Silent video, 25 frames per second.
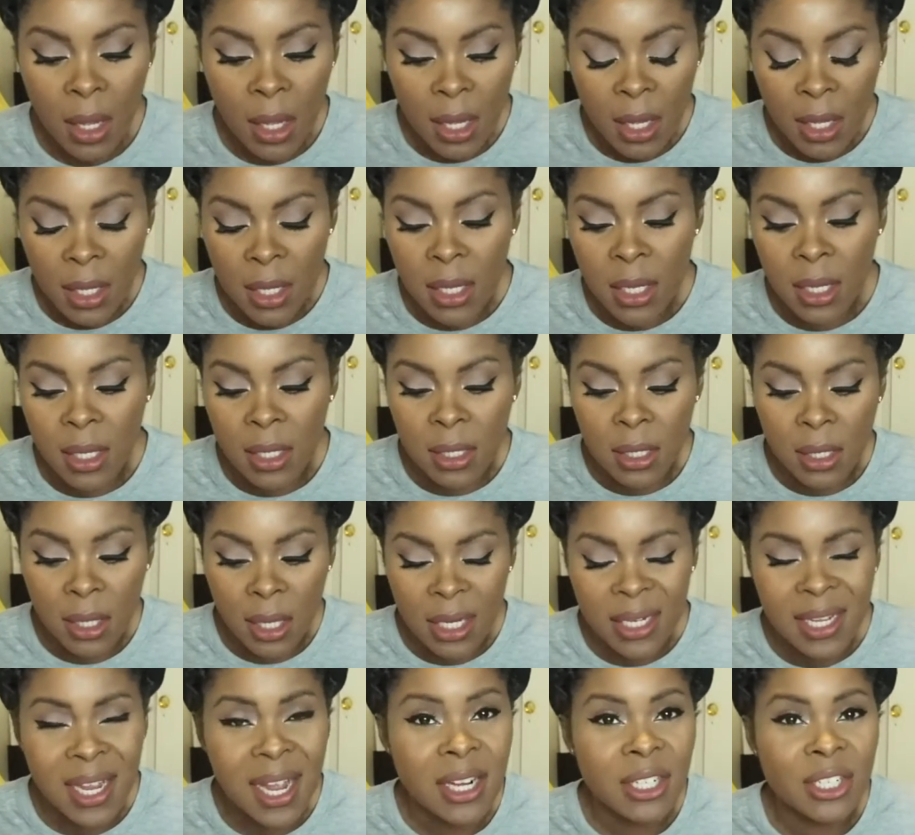yeah, and
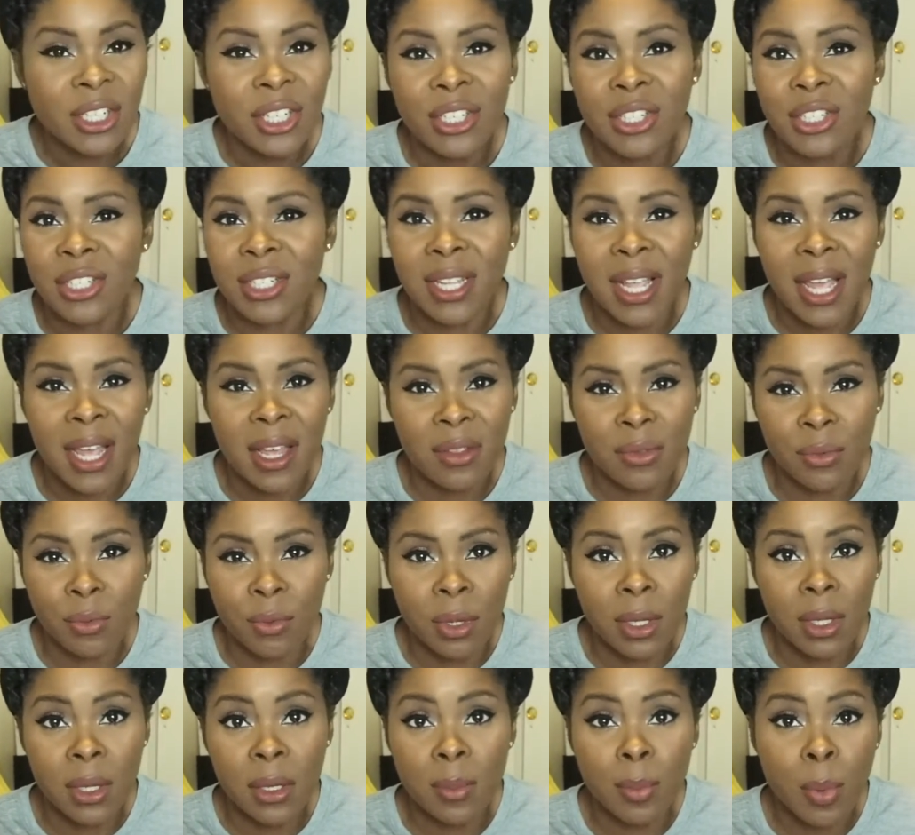Tatcha just has
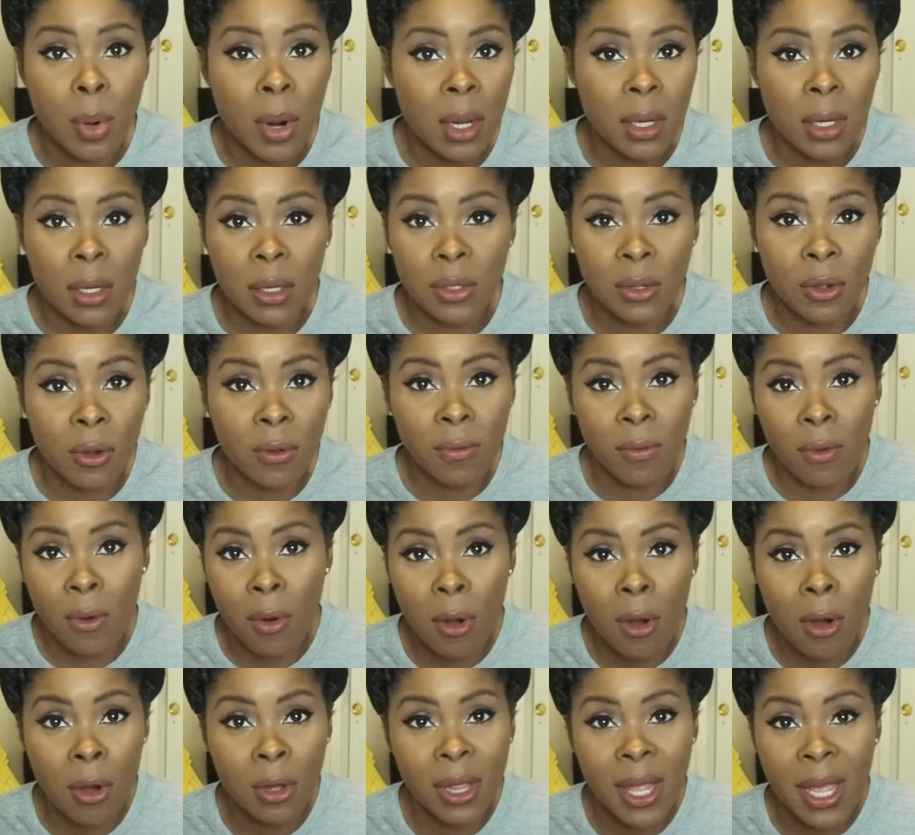good products
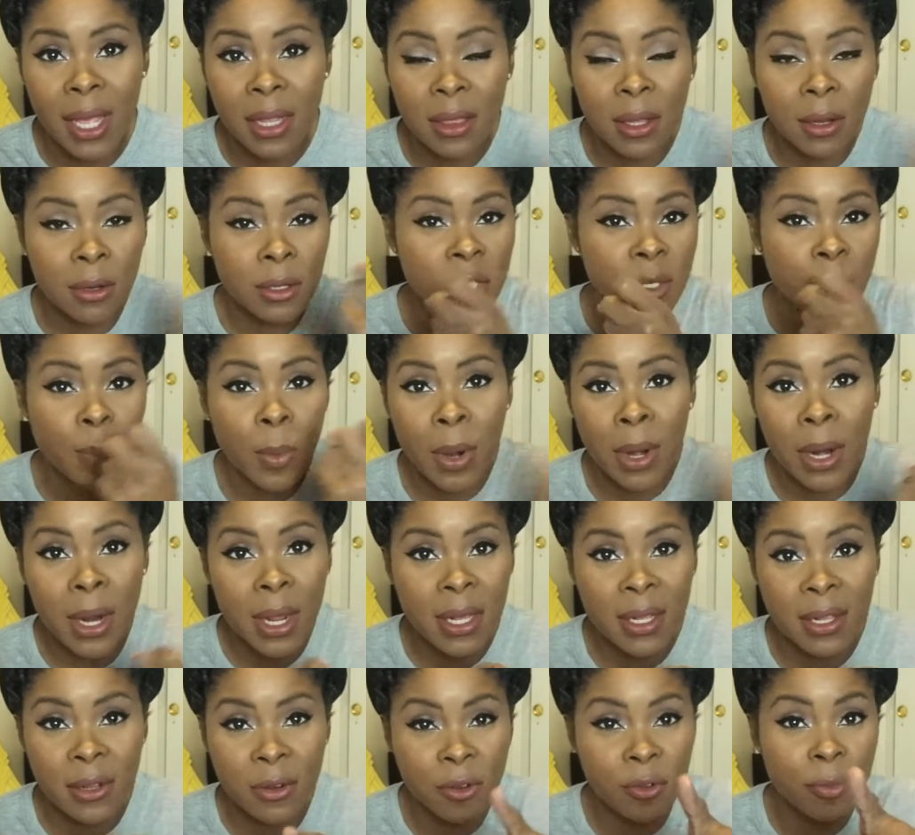overall. Like their
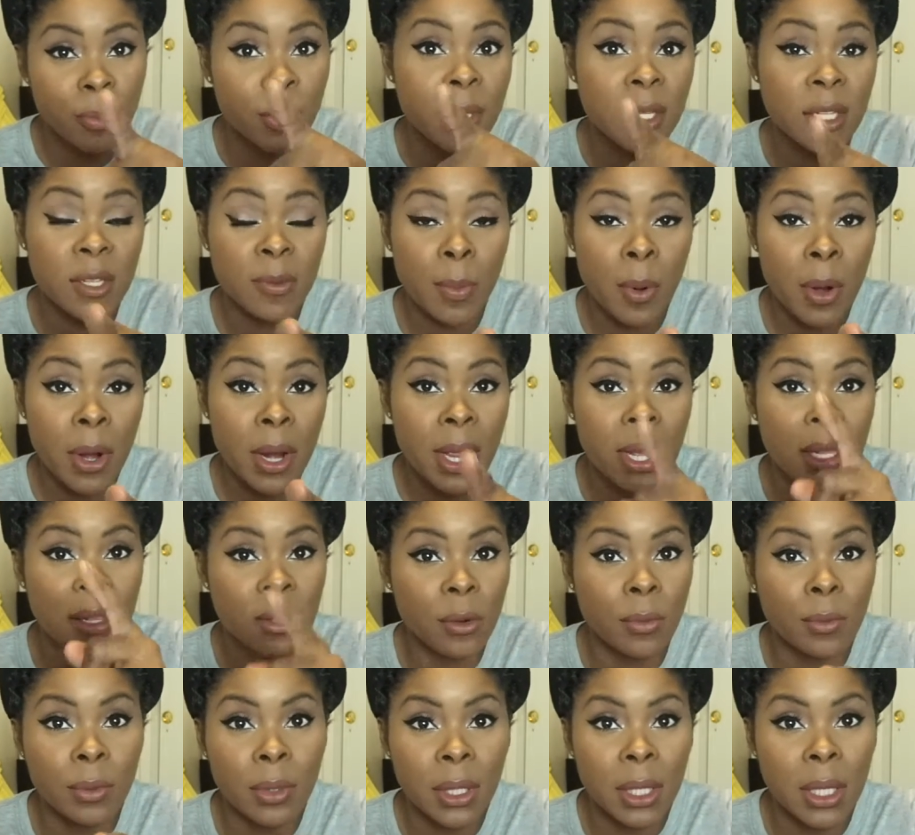sprays, there's mist sprays, are
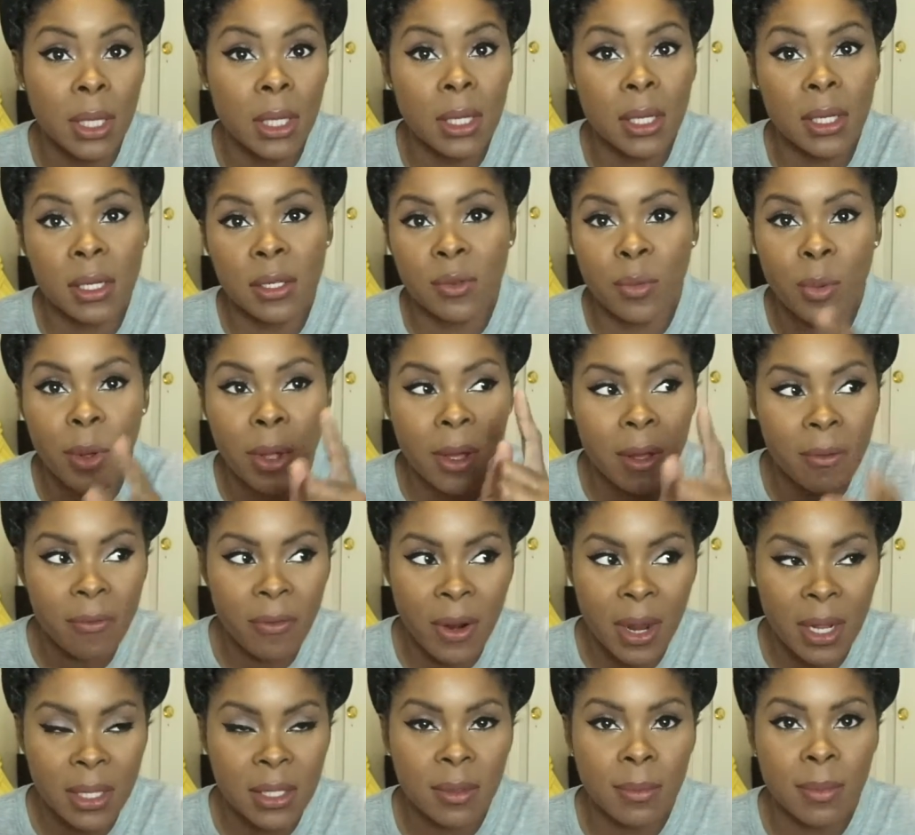really good as well. I
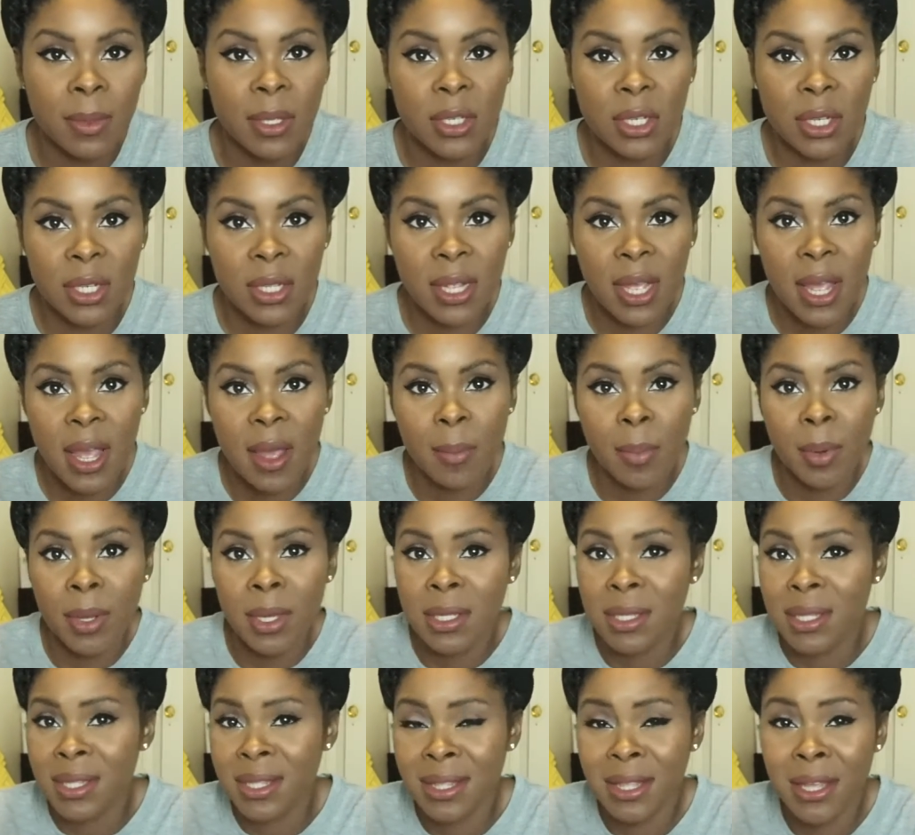forgot to mention that,
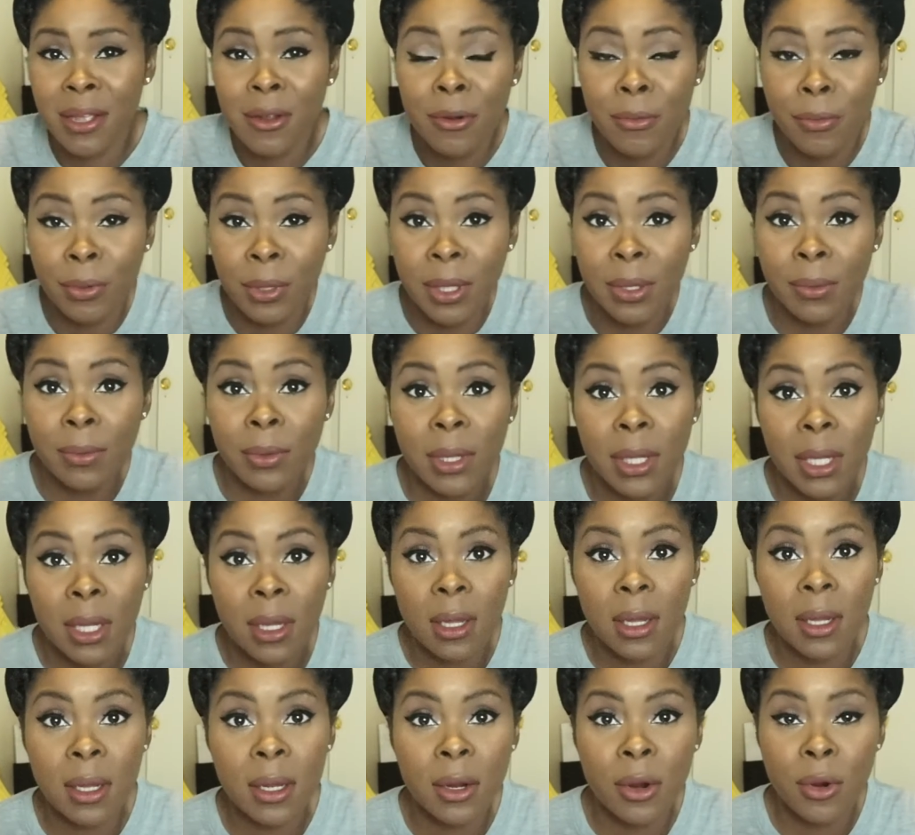but they're really, really
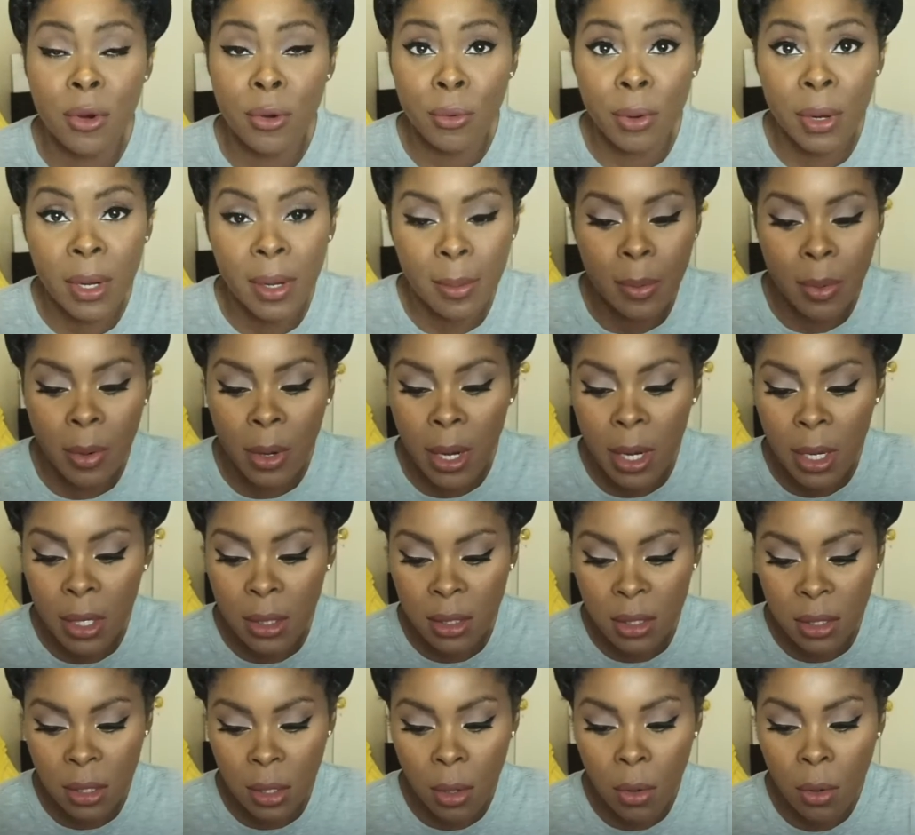good, Korean brand.
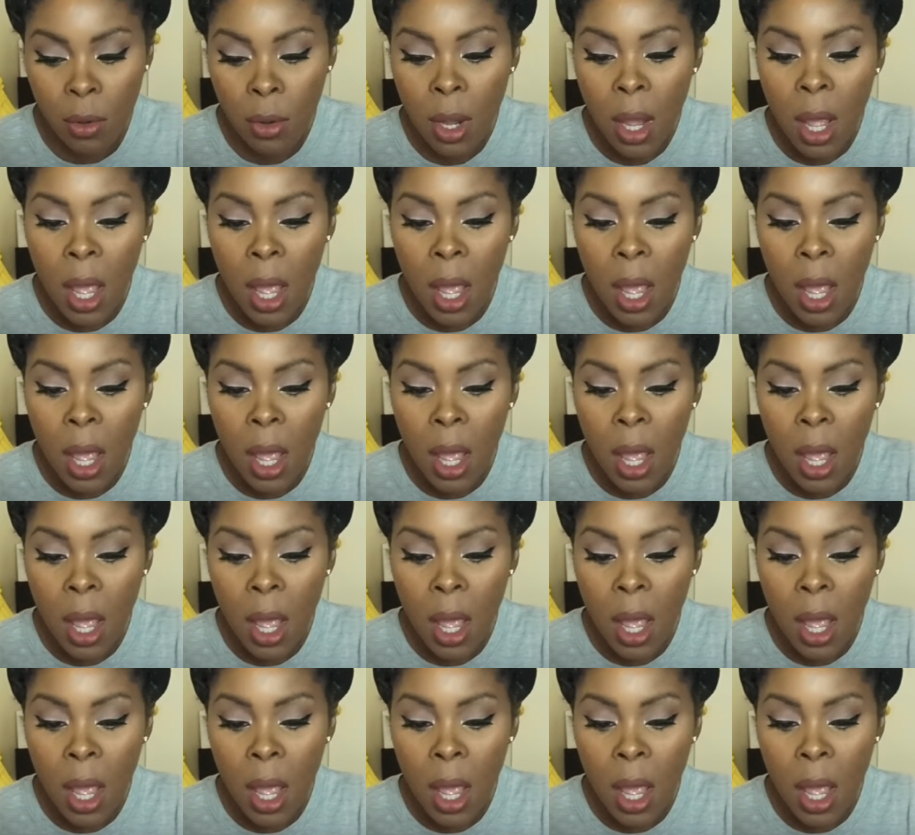So